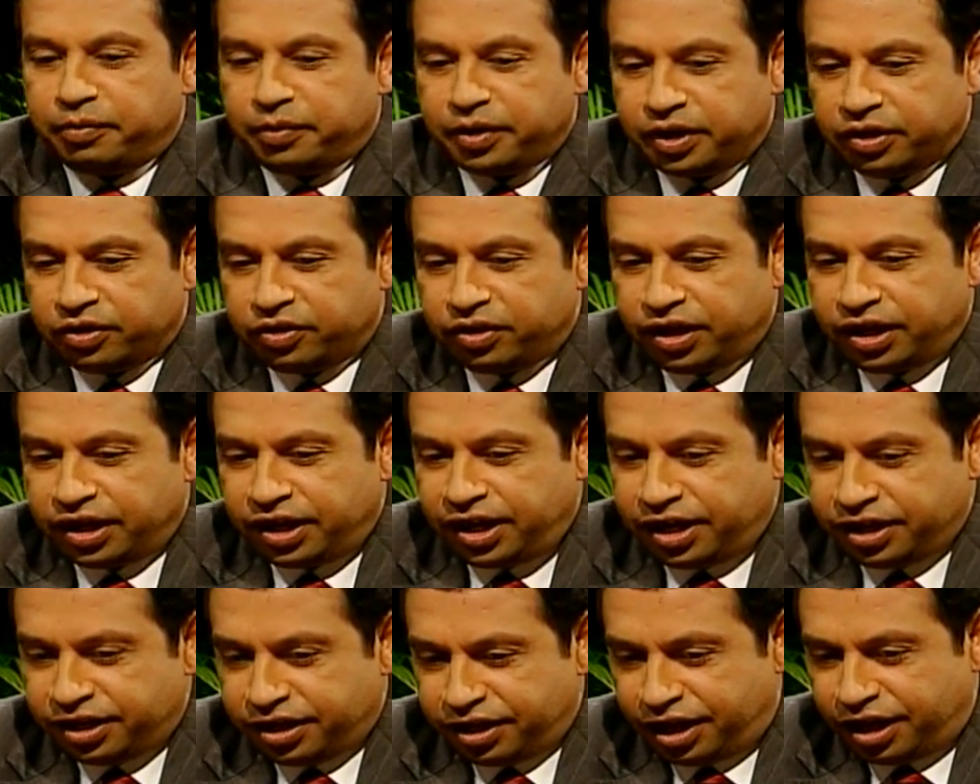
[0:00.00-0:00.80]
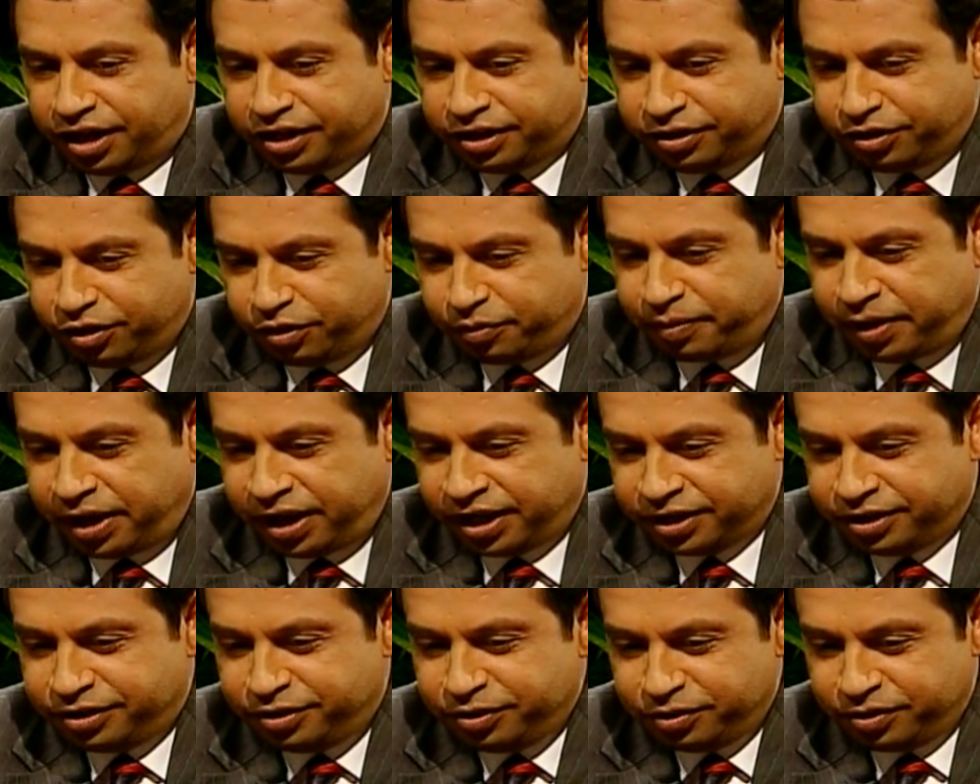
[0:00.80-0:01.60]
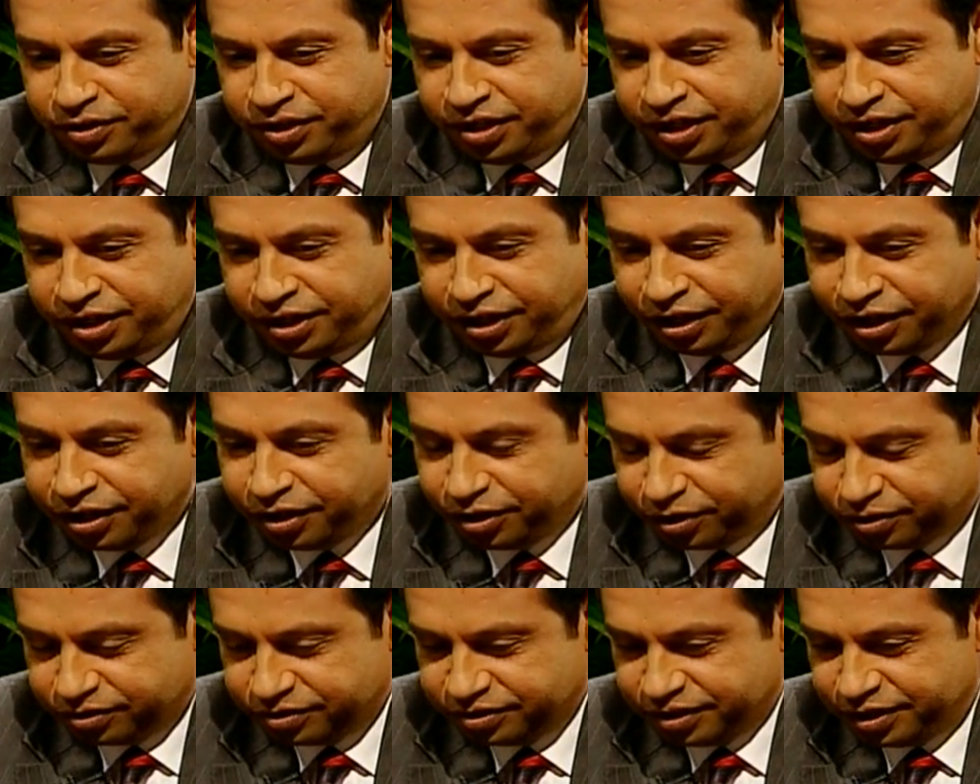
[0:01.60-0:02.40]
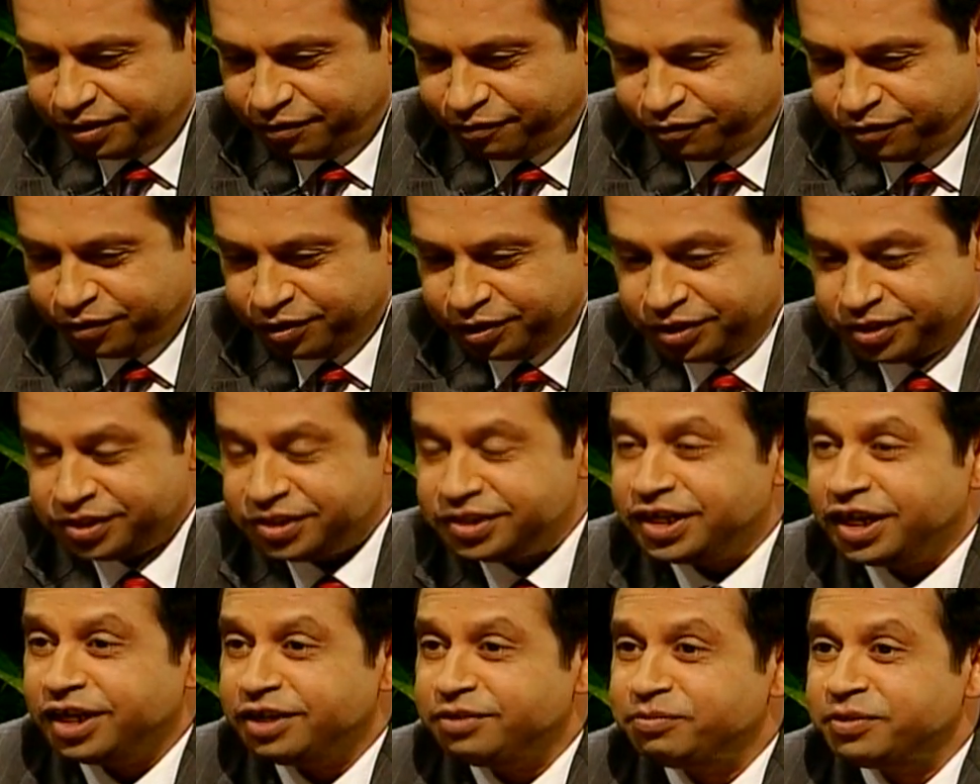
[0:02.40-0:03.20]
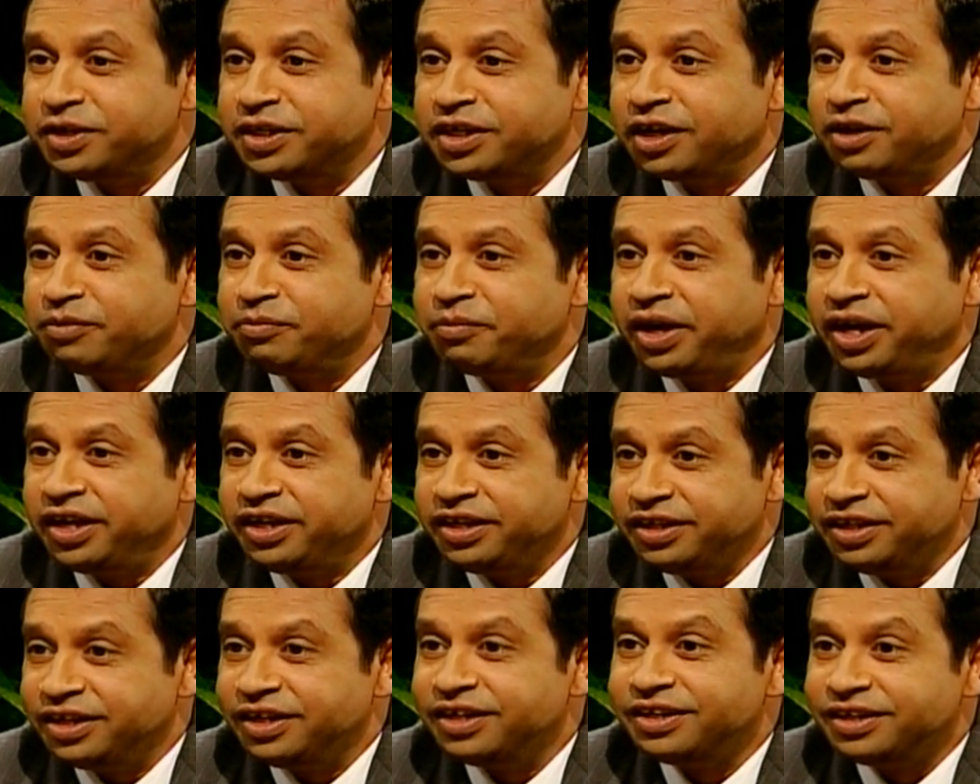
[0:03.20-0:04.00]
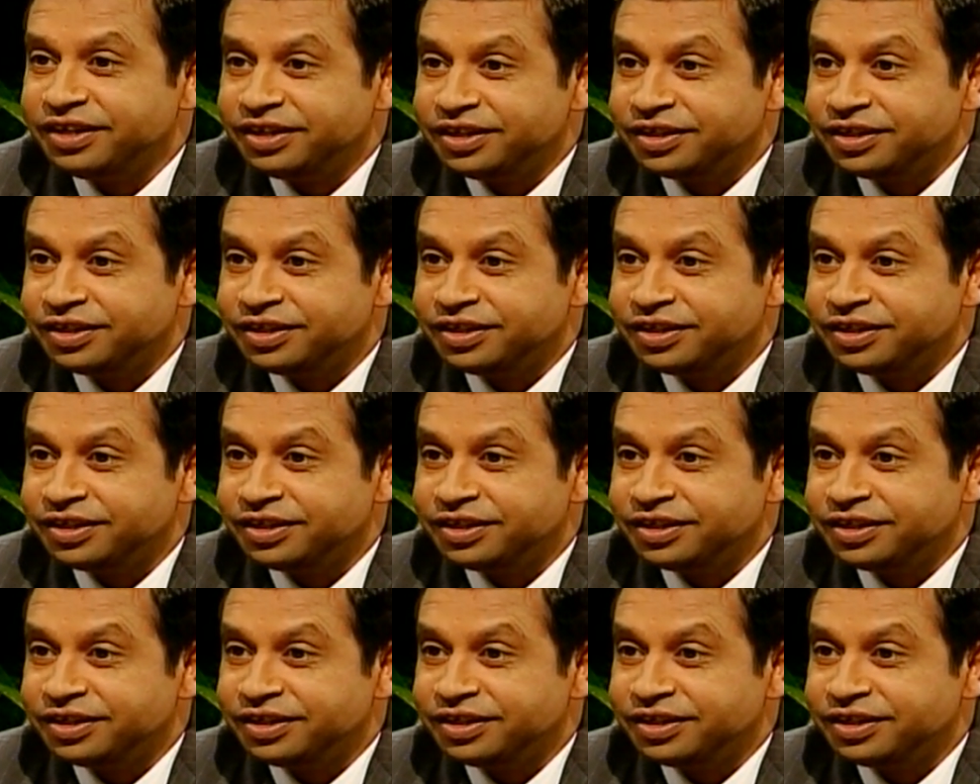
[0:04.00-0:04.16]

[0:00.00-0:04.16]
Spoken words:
Because, again, I go back to the first statement I made,